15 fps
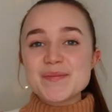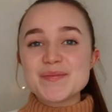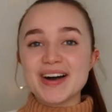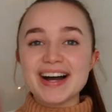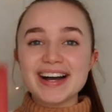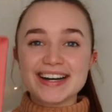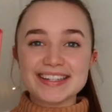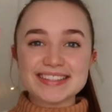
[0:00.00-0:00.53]

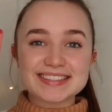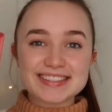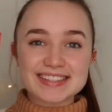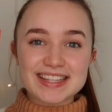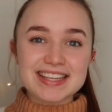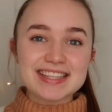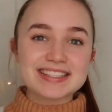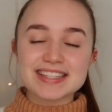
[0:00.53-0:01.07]
But
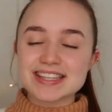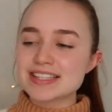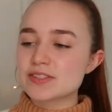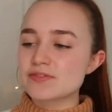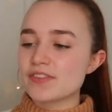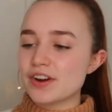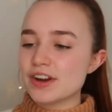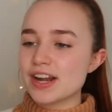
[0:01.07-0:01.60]
this
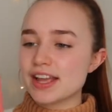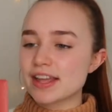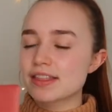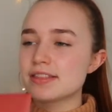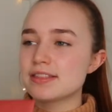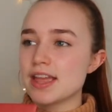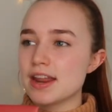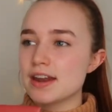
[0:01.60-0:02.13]
is very like
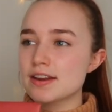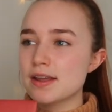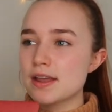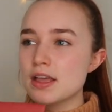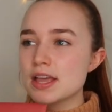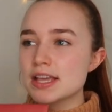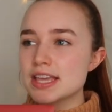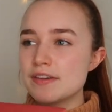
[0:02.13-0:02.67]
thin,
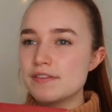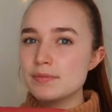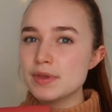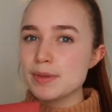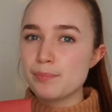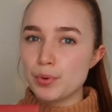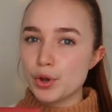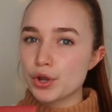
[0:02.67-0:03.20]
giving
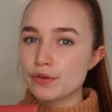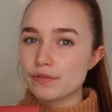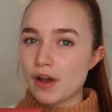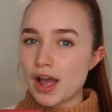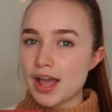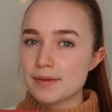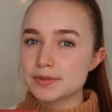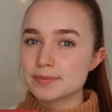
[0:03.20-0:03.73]
me book
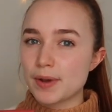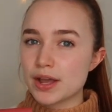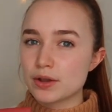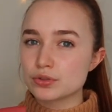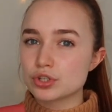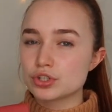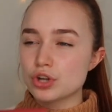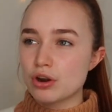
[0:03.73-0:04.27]
vibes, but I
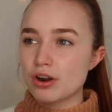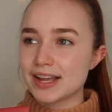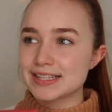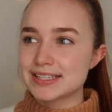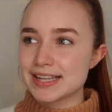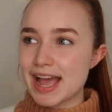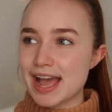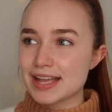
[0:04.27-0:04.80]
also don't like
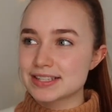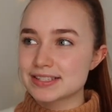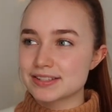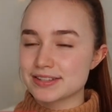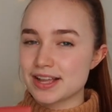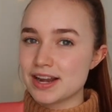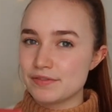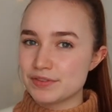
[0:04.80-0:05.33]
to guess
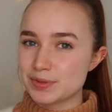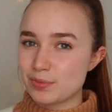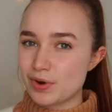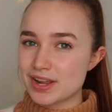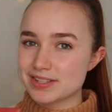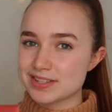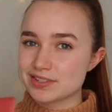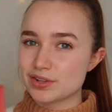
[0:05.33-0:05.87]
because I love
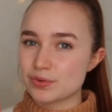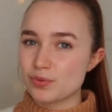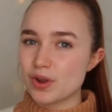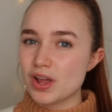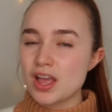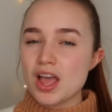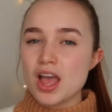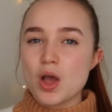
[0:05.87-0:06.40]
surprises. So
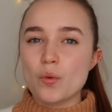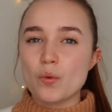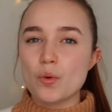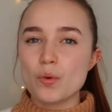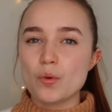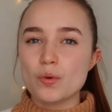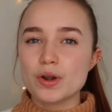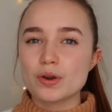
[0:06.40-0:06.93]

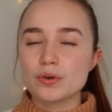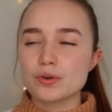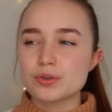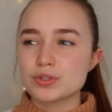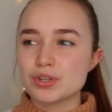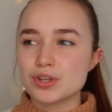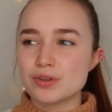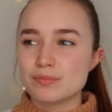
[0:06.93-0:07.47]
we're not going to
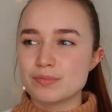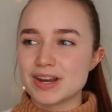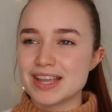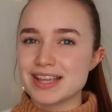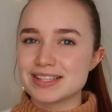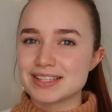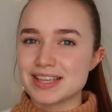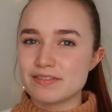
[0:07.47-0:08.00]
assume, but
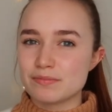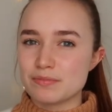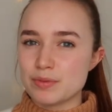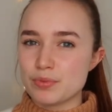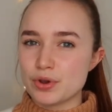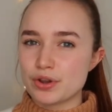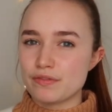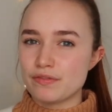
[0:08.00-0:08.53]
it is giving me
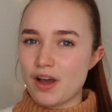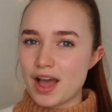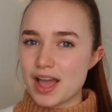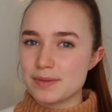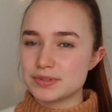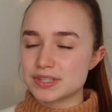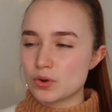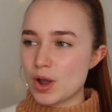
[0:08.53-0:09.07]
book
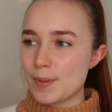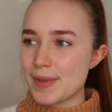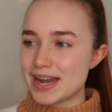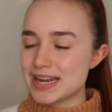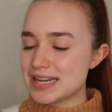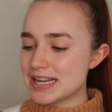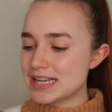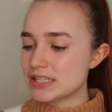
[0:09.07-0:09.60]
vibes, quite
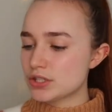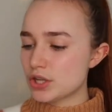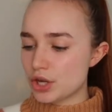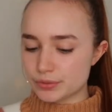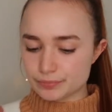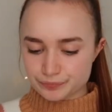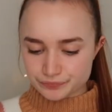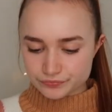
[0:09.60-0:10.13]
bendy.
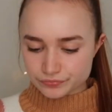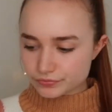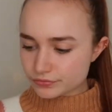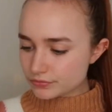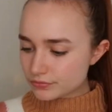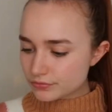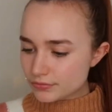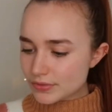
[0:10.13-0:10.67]
So
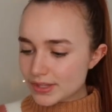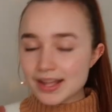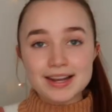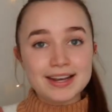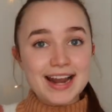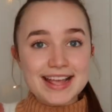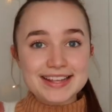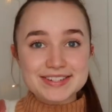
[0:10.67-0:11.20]

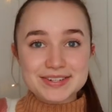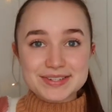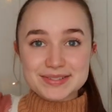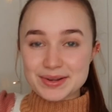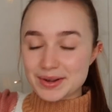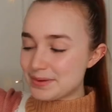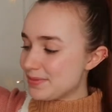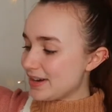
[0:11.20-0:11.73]
let's
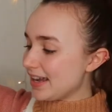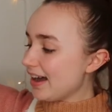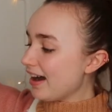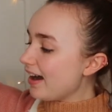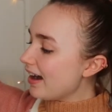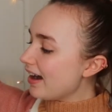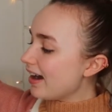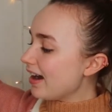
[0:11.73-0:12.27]
just open it
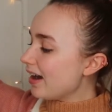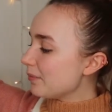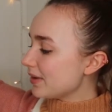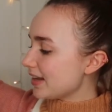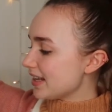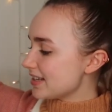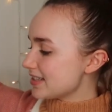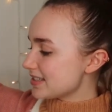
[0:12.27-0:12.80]
up
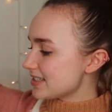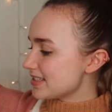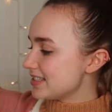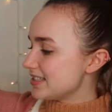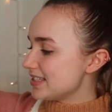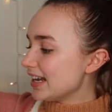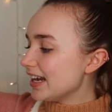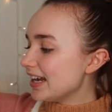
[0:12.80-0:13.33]
and
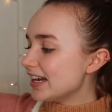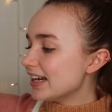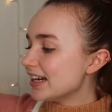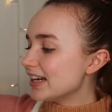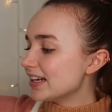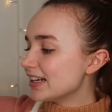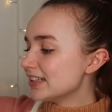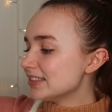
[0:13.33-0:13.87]

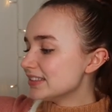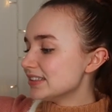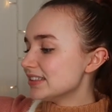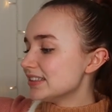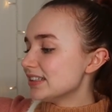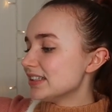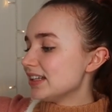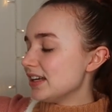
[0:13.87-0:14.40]
see.
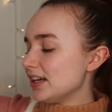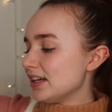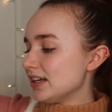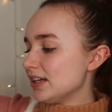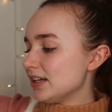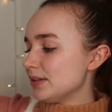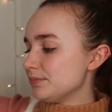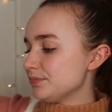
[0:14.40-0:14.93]

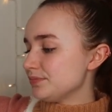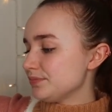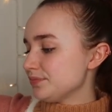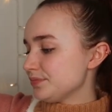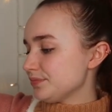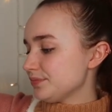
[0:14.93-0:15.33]
Um,